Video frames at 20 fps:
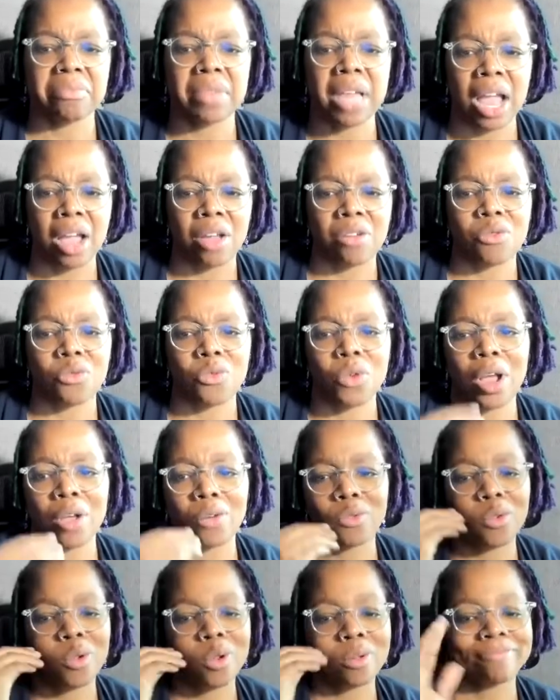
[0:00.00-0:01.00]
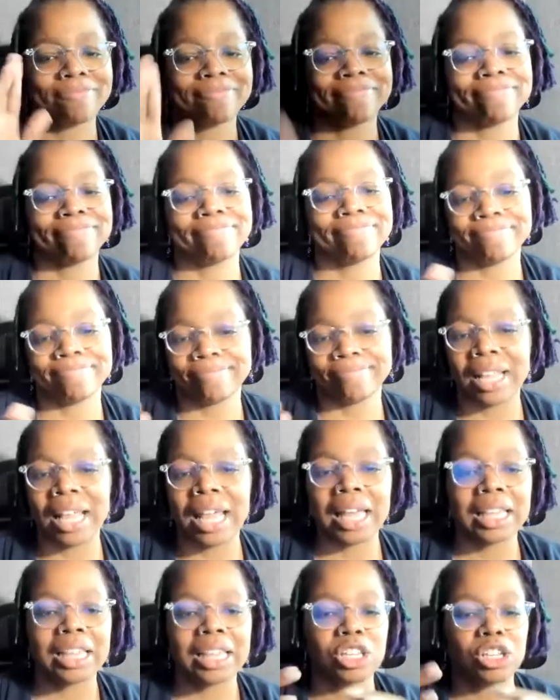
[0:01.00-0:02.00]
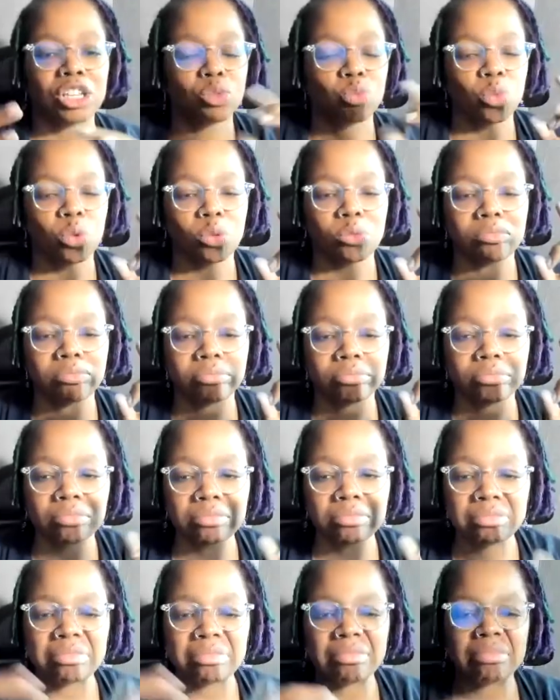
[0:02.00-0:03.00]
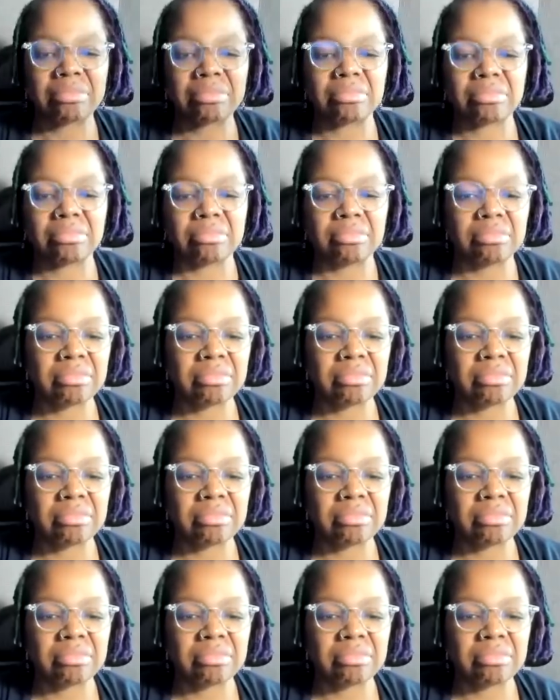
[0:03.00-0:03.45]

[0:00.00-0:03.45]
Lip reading: was bloody, was vicious, and seemingly had no end. It was